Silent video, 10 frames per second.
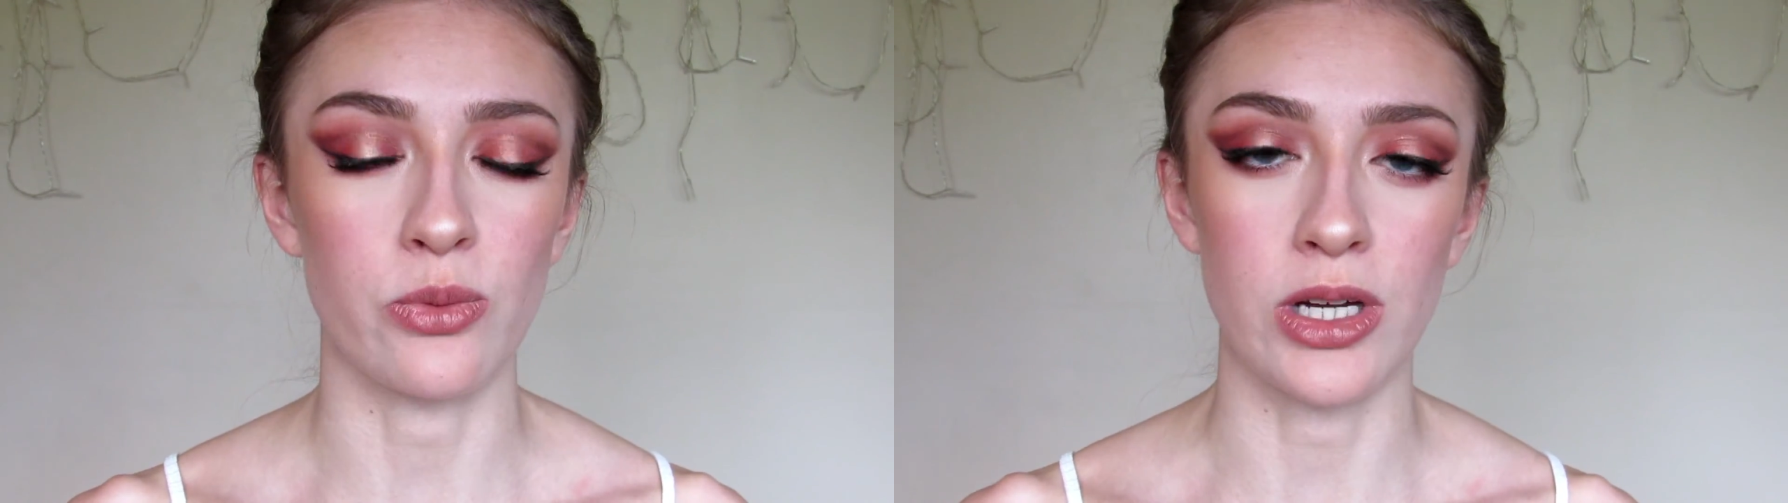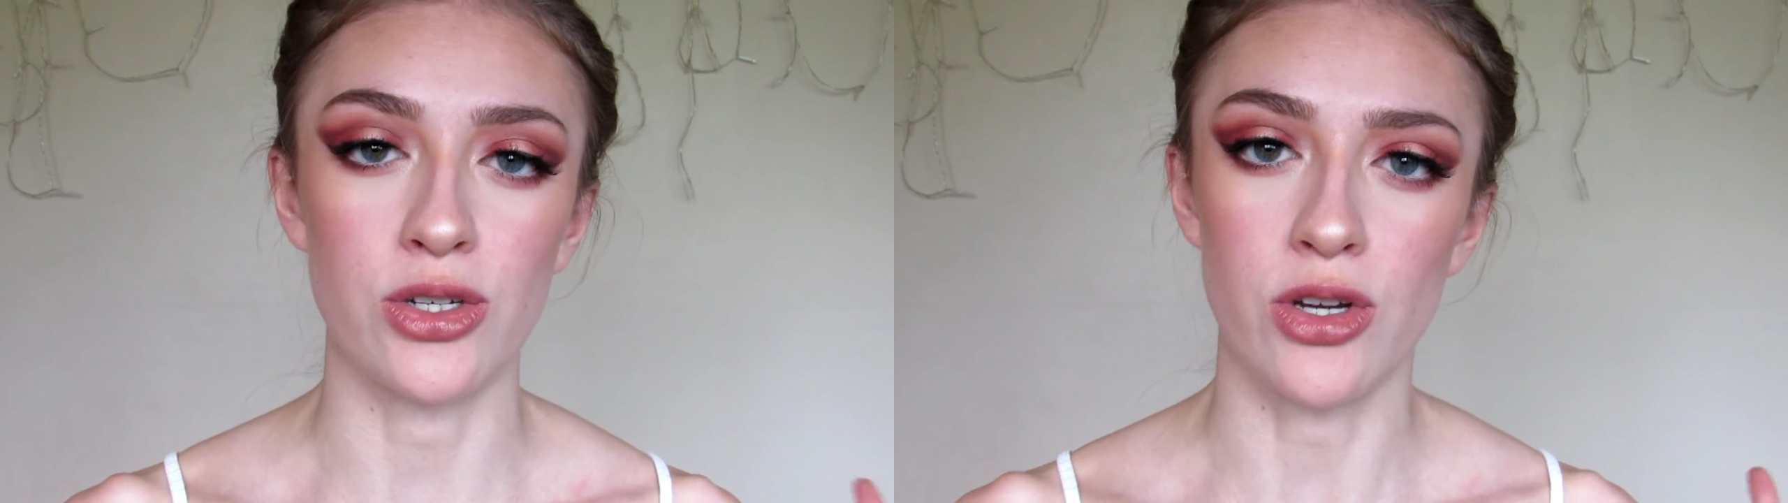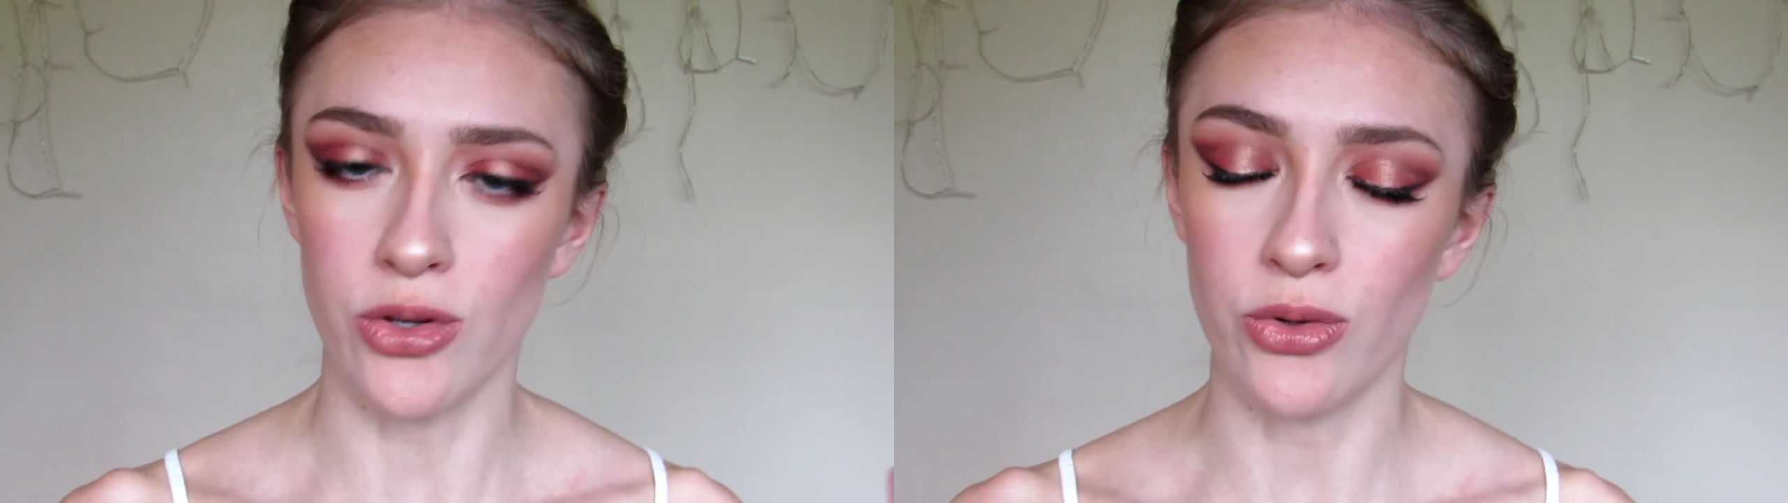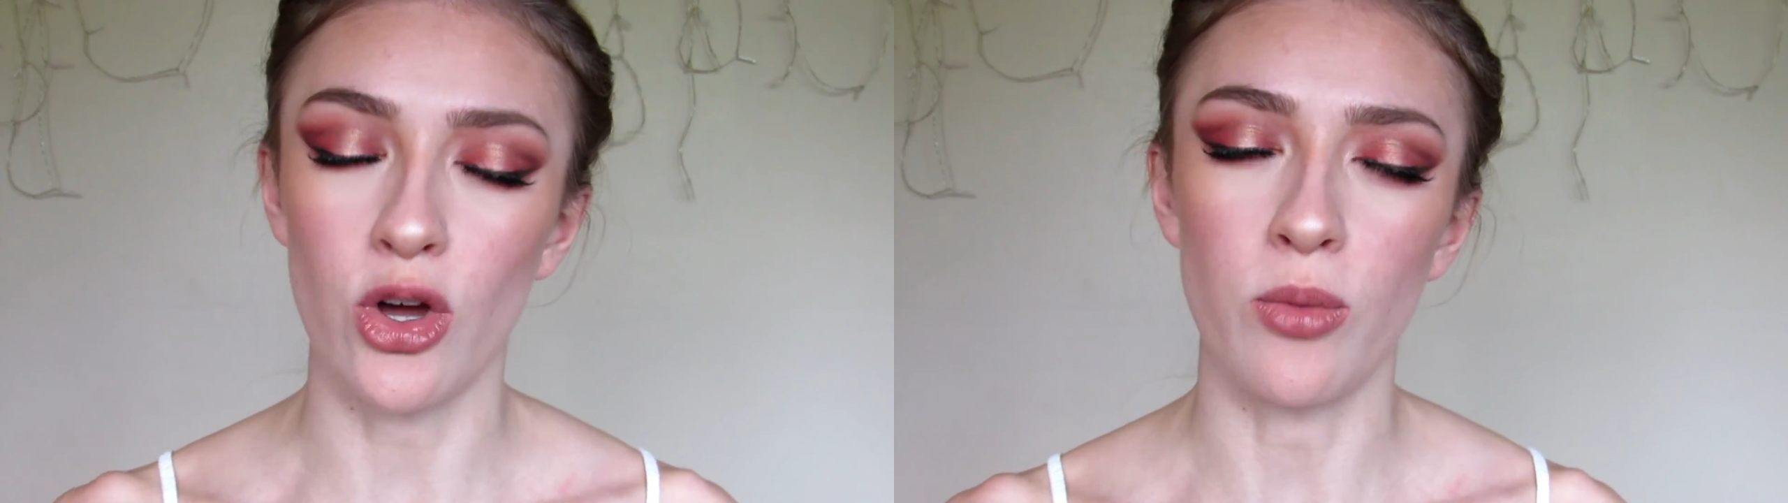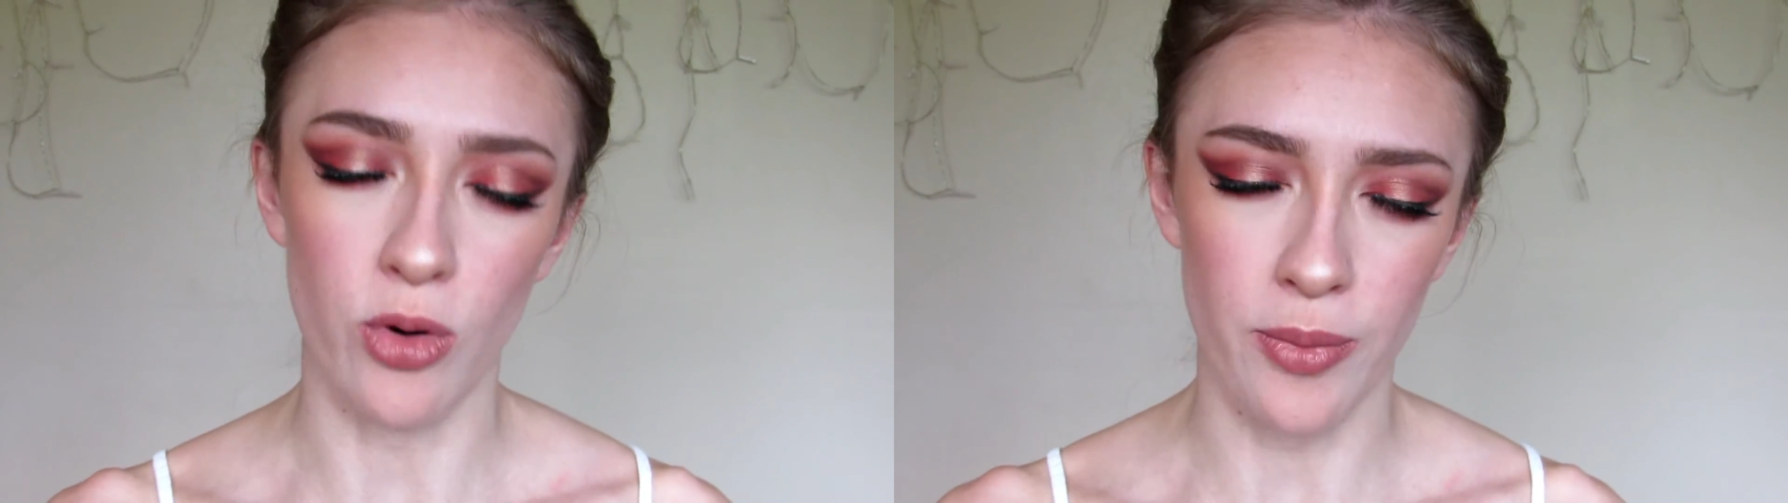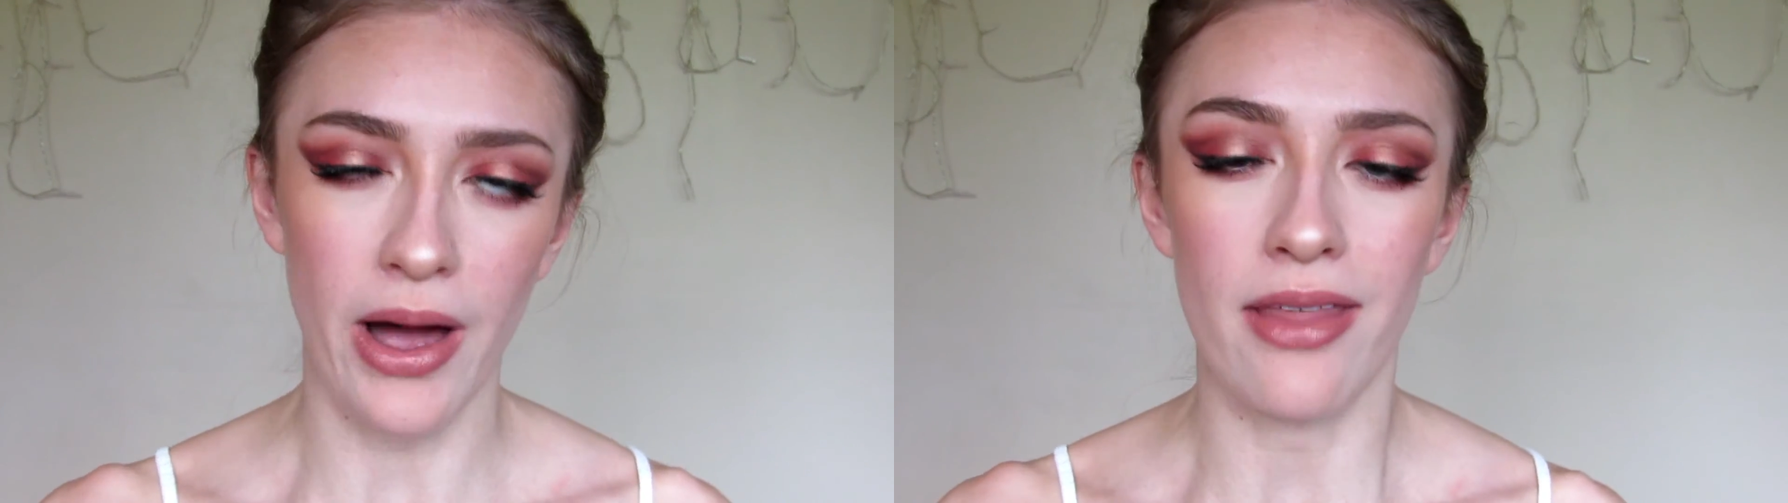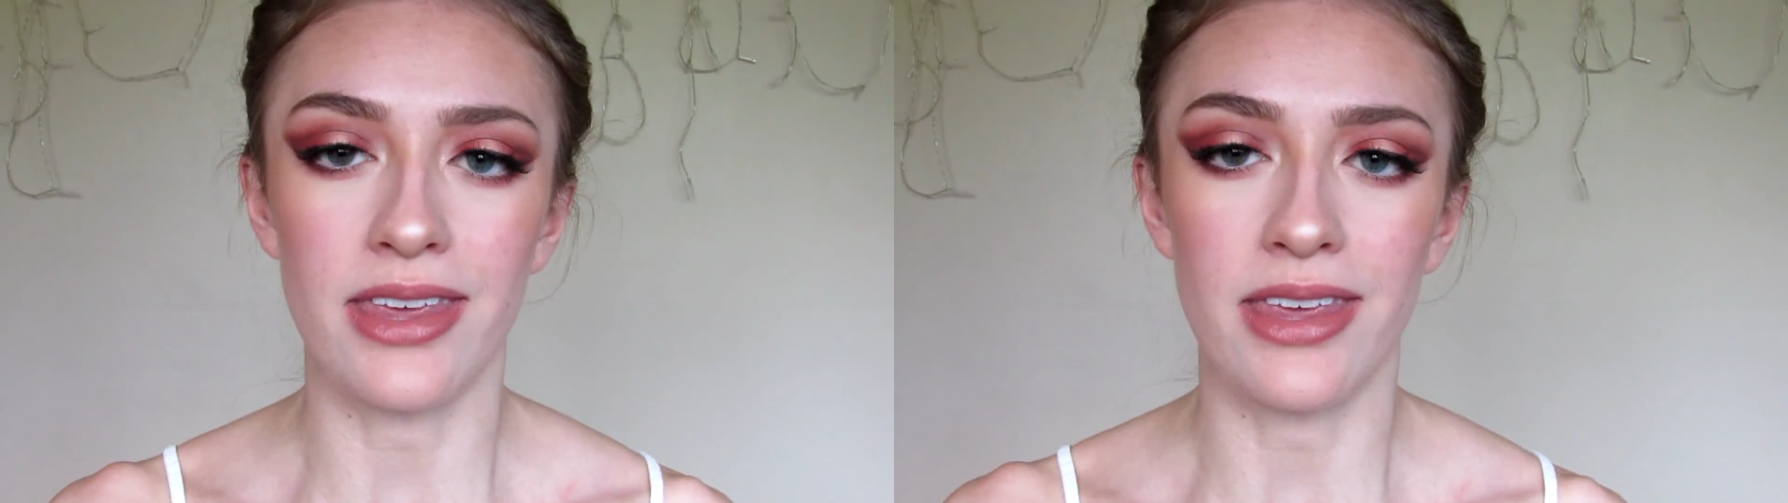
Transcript: which you'll know more about at